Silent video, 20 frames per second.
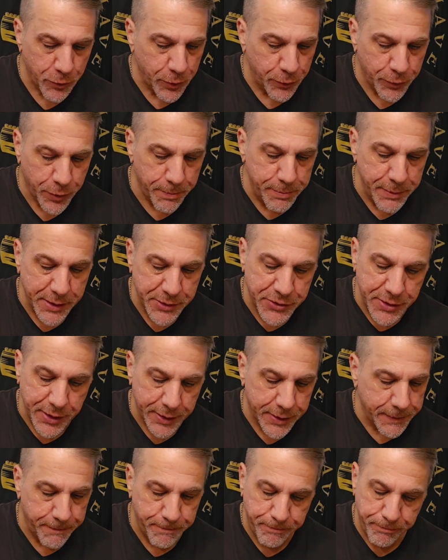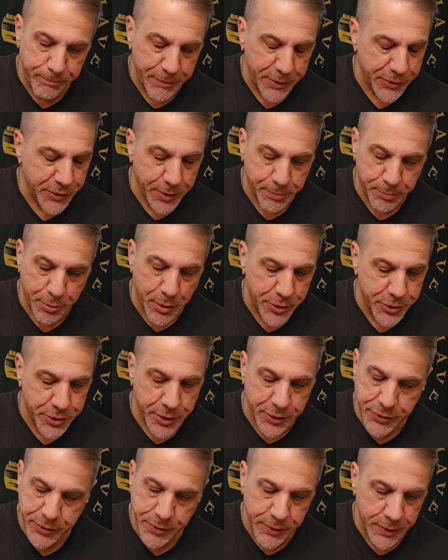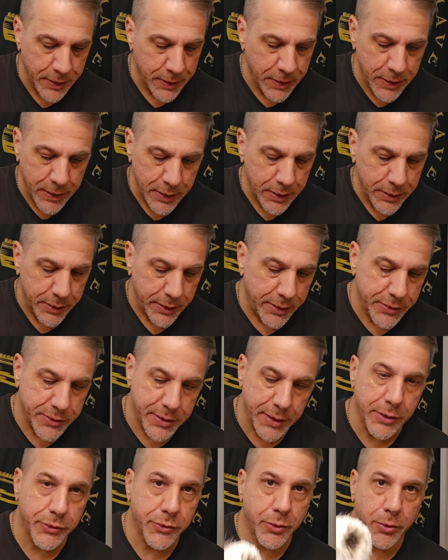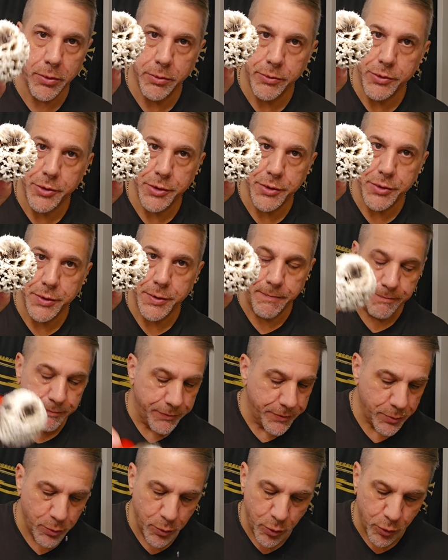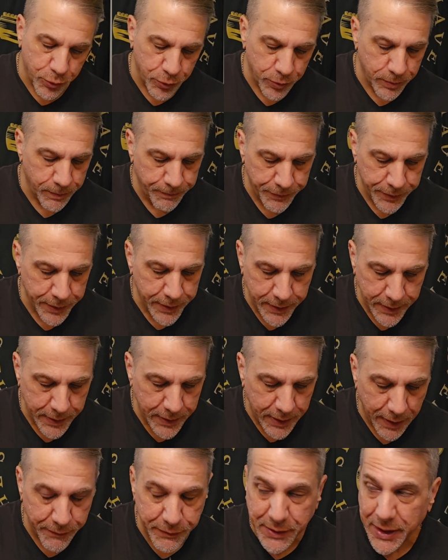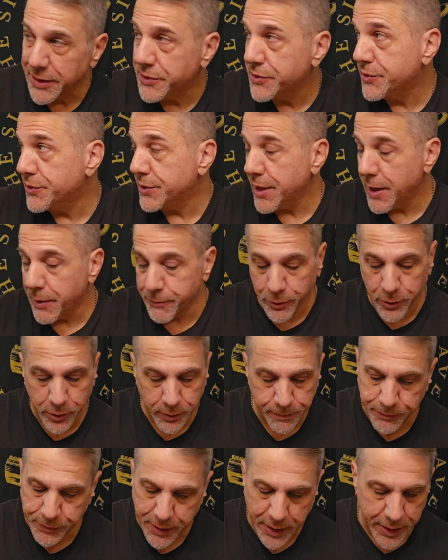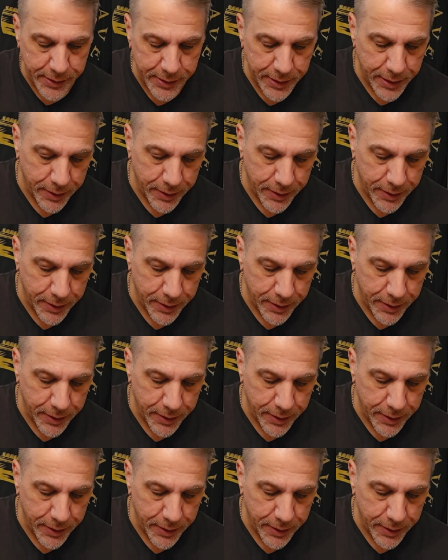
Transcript: from Mistic Brush does, these things are just, oof. I've got several, and